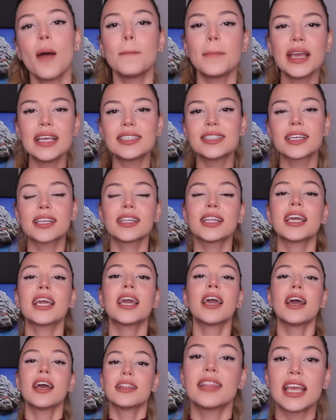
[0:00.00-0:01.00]

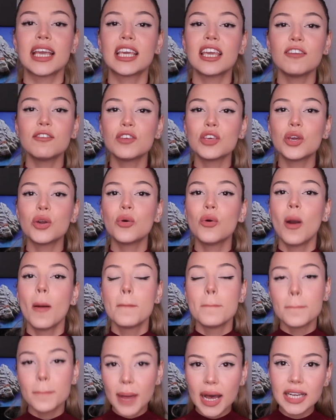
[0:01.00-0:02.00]
basically they give you
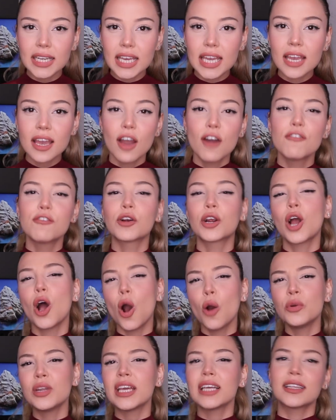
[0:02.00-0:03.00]
money for
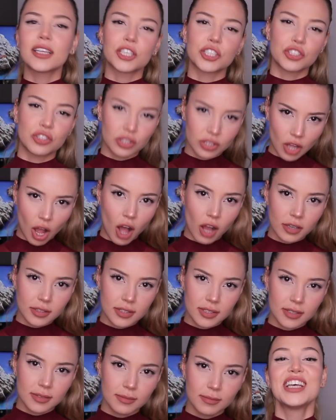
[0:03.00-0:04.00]
owning their
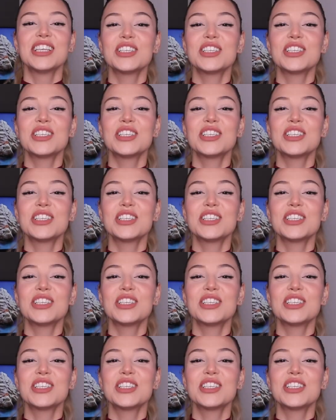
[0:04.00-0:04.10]
stocks.